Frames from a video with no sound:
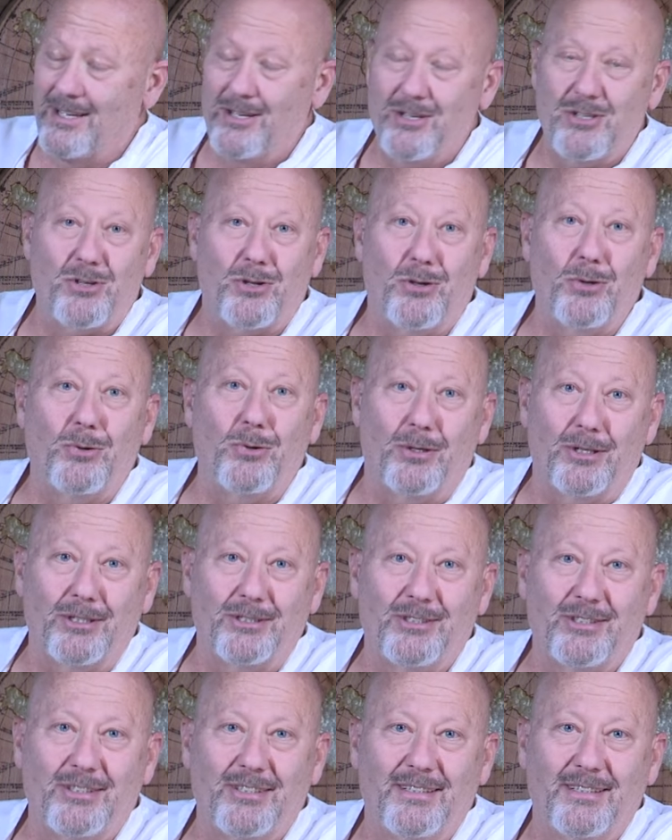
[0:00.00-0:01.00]

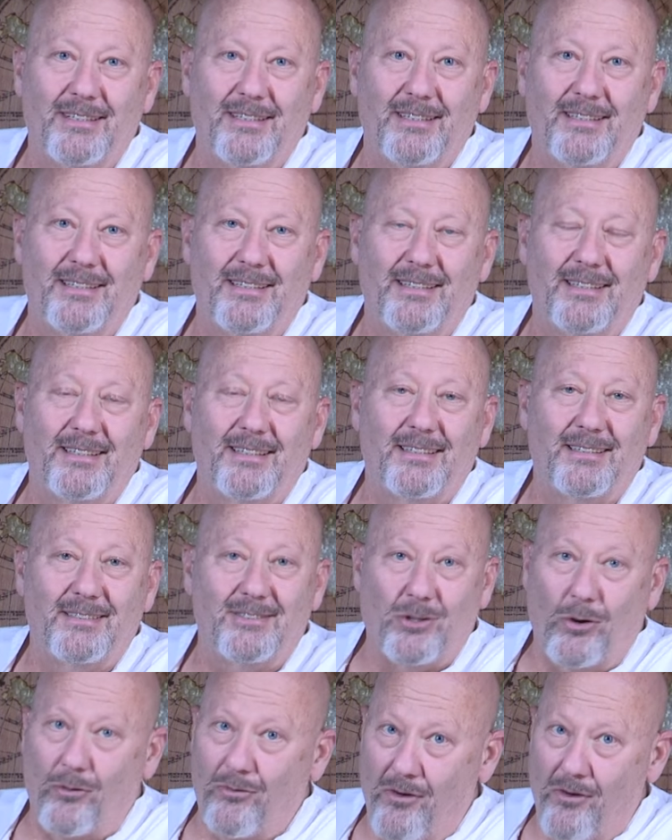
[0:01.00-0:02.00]
scooters,
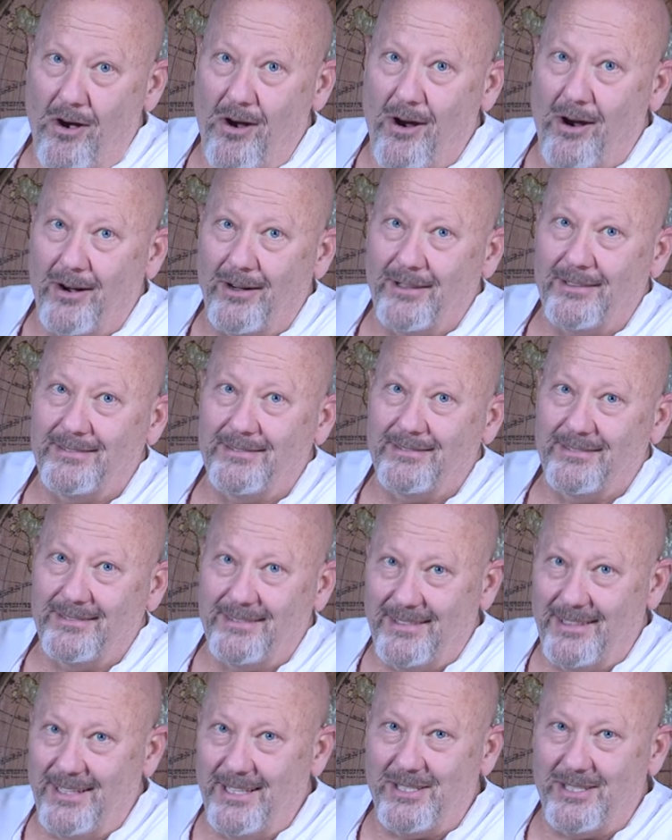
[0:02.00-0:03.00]
so far,
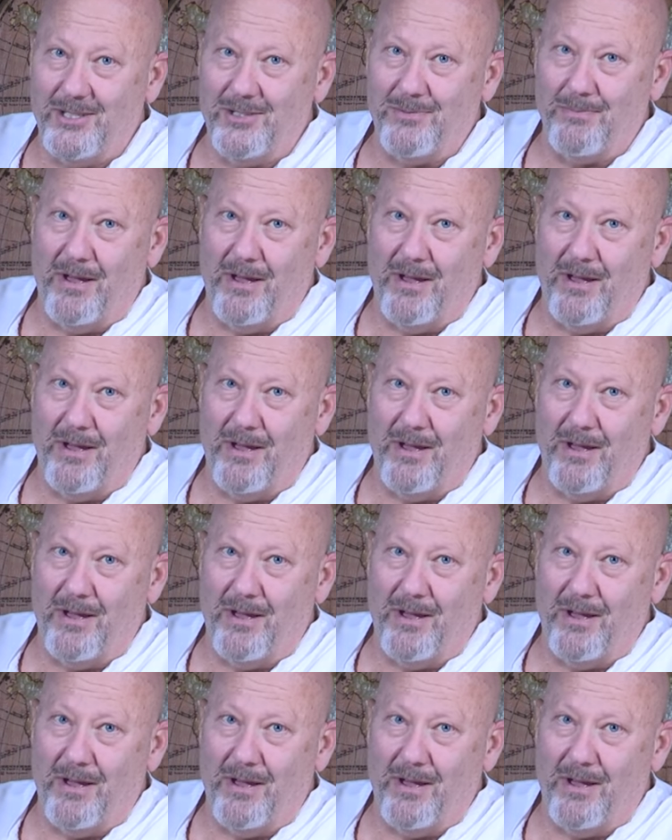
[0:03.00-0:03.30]
this is